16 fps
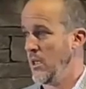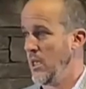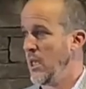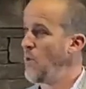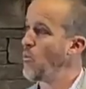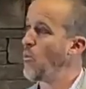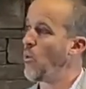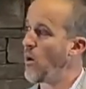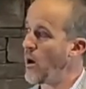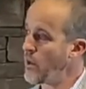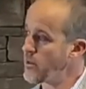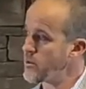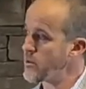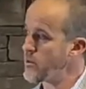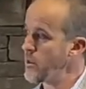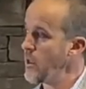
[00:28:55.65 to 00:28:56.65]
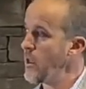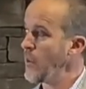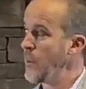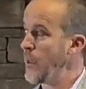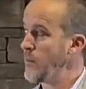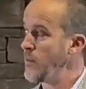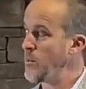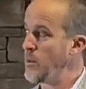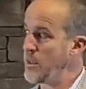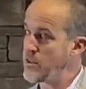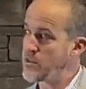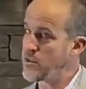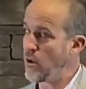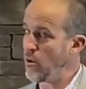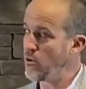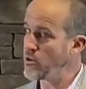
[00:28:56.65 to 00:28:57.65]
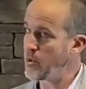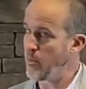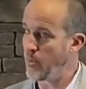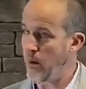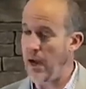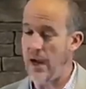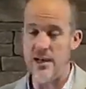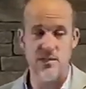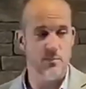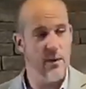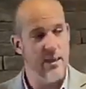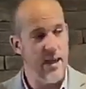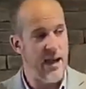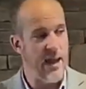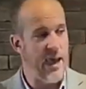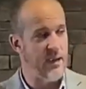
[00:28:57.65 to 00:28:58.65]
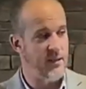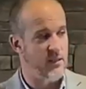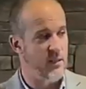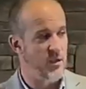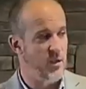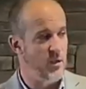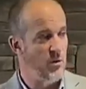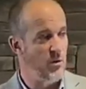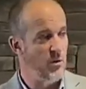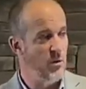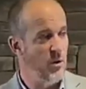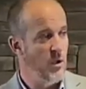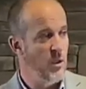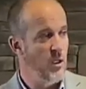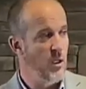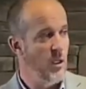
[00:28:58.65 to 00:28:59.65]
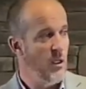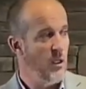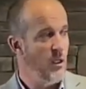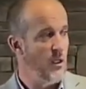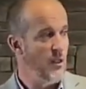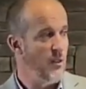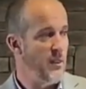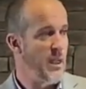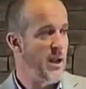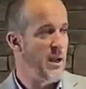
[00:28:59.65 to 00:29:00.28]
He wants them to be so surprised by that act in you that